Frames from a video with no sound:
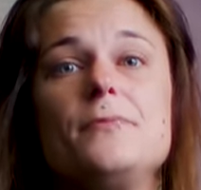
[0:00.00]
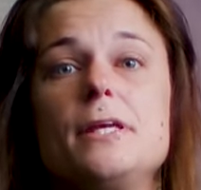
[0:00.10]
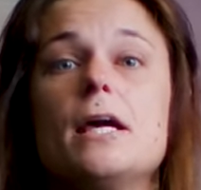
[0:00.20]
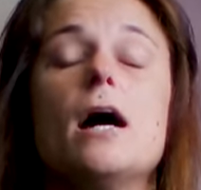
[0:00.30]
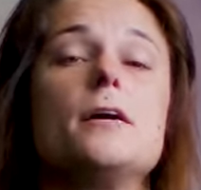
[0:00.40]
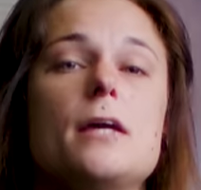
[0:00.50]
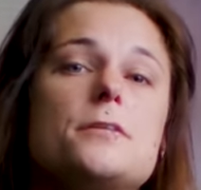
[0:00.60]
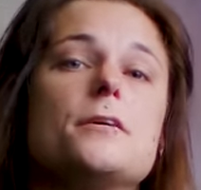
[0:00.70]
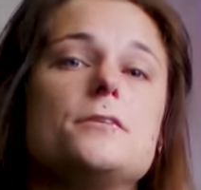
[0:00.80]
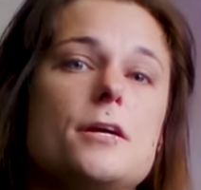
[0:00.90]

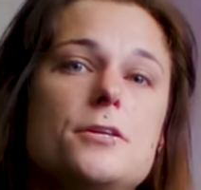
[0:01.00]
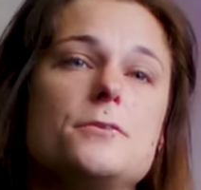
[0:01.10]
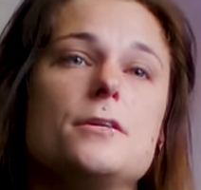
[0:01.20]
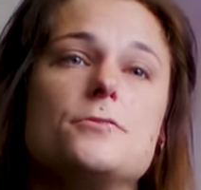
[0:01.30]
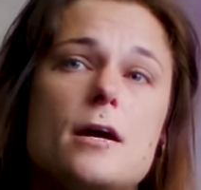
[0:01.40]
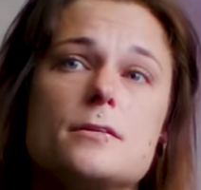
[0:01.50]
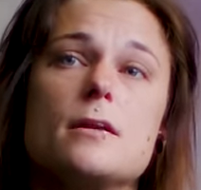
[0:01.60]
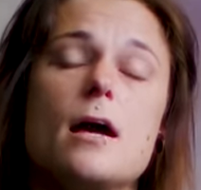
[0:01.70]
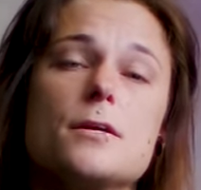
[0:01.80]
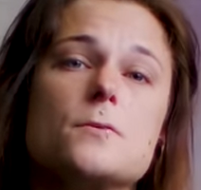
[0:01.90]
Yes, I started using drugs
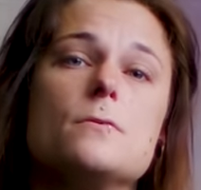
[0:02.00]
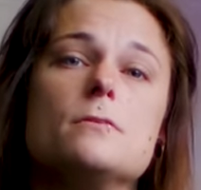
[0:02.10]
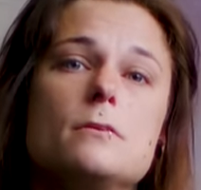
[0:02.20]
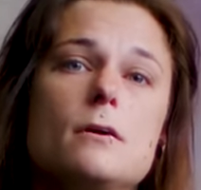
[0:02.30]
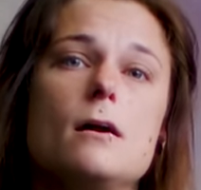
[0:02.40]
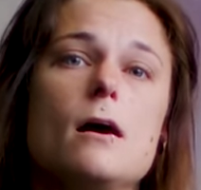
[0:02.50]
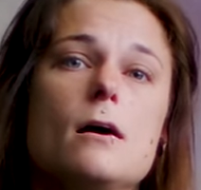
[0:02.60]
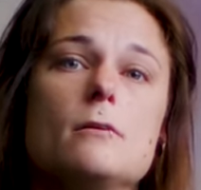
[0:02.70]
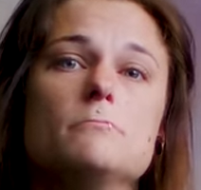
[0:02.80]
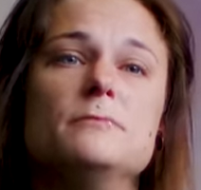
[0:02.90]
in high school,
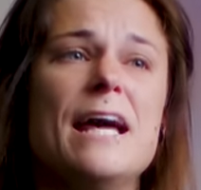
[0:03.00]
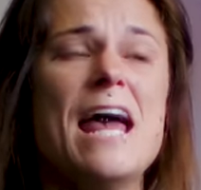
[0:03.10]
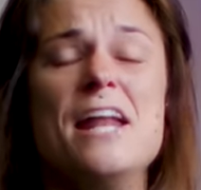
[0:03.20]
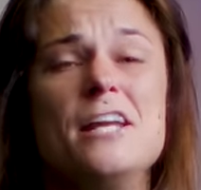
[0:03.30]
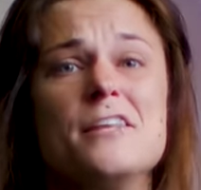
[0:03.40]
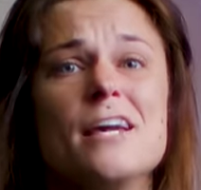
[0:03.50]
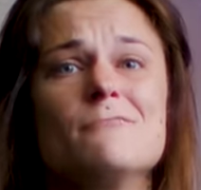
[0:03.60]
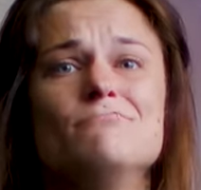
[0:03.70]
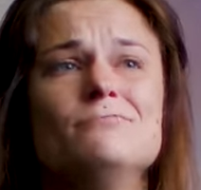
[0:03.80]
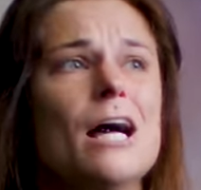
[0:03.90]
and
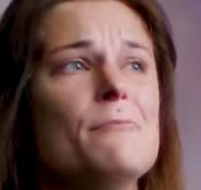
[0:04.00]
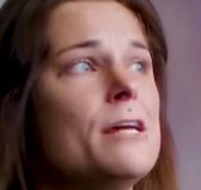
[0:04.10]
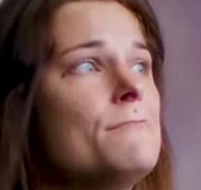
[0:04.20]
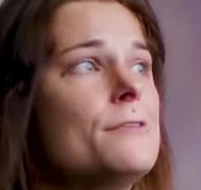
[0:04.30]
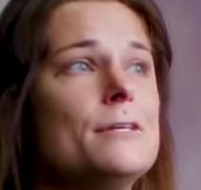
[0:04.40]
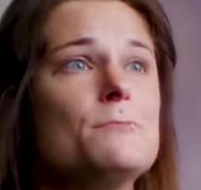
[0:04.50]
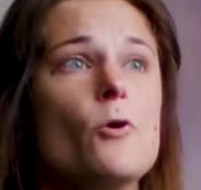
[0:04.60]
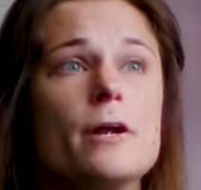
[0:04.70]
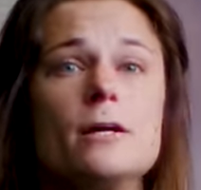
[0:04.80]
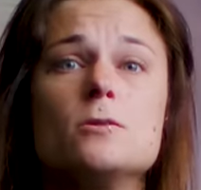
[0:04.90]
anything. I mean, these
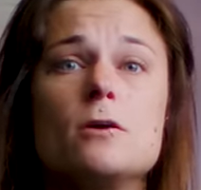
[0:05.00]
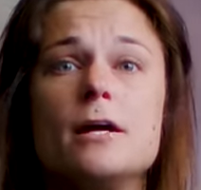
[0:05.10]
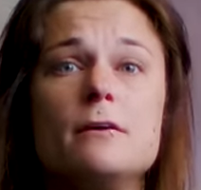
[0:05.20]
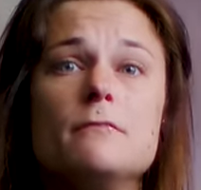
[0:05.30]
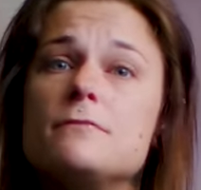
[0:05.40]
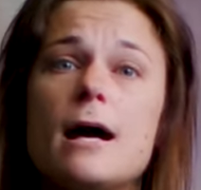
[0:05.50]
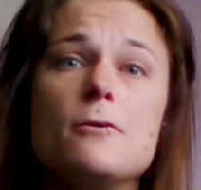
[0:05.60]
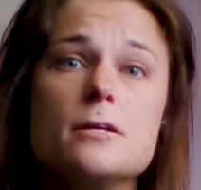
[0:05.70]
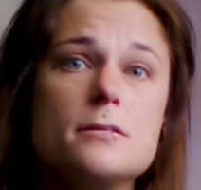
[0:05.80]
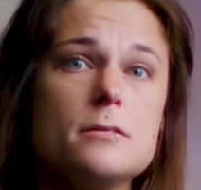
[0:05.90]
morning glory
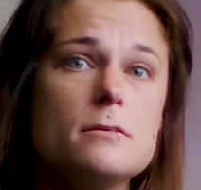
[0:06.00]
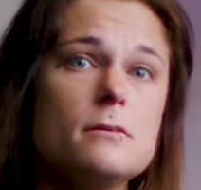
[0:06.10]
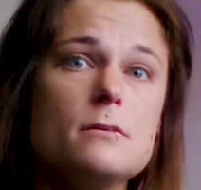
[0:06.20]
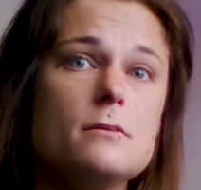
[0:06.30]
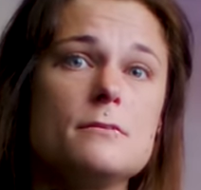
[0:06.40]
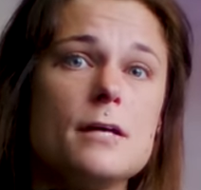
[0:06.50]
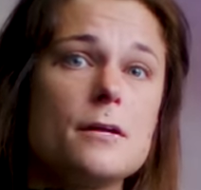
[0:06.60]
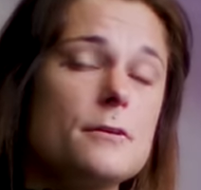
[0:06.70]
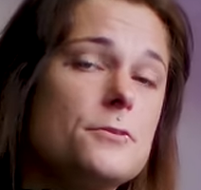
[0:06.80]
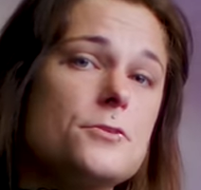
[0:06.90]
flowers, that
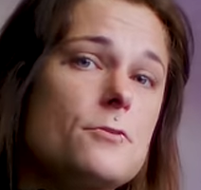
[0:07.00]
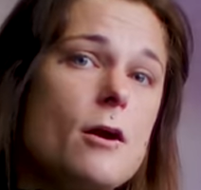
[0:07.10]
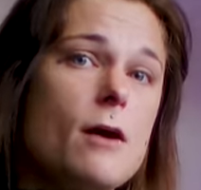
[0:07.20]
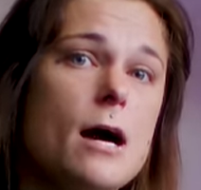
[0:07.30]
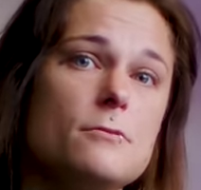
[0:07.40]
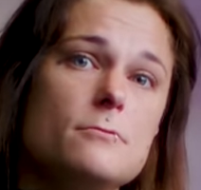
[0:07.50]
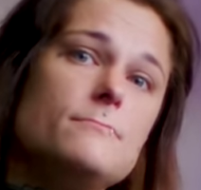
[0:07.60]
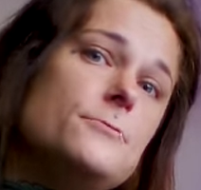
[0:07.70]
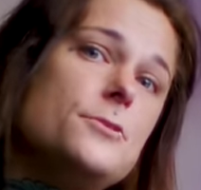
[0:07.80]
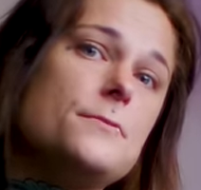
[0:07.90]
are just grow out,
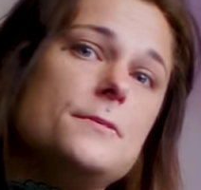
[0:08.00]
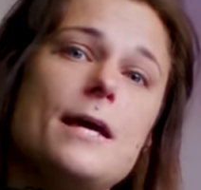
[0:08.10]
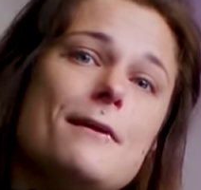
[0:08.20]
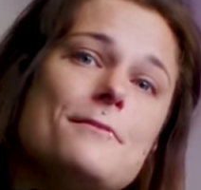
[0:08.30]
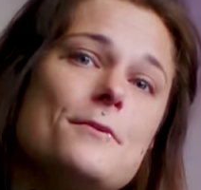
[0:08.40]
just take